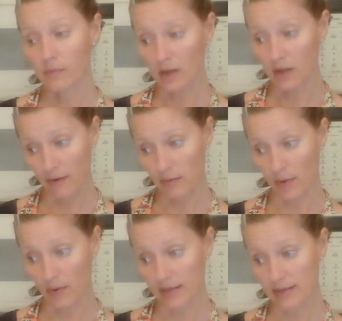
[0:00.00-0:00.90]
another
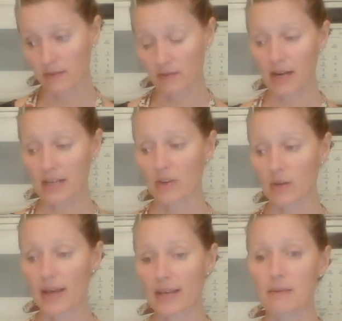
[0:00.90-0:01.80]
bonus of the grass-fed
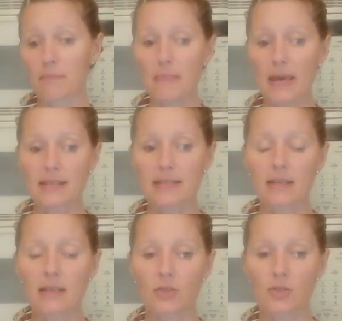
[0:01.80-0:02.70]
whey is it makes
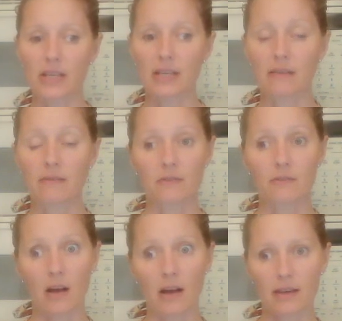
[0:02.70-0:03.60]
the drink even
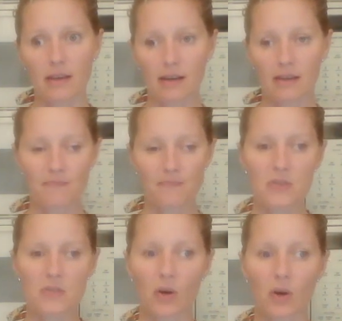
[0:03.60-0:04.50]
frothier.
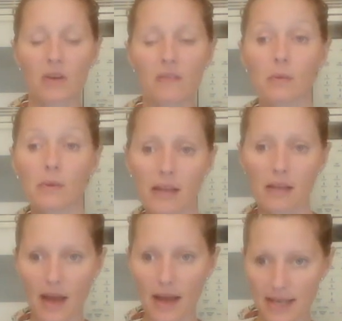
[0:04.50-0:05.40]
So if you like a
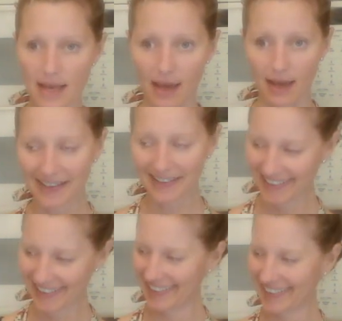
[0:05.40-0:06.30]
latte,
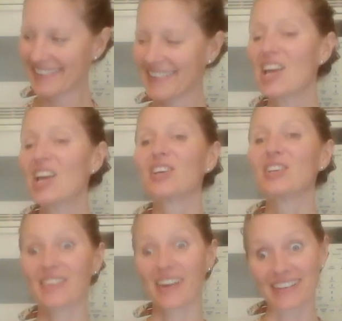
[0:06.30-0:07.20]

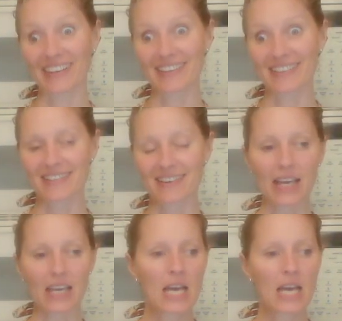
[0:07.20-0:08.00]
you'll probably like this drink.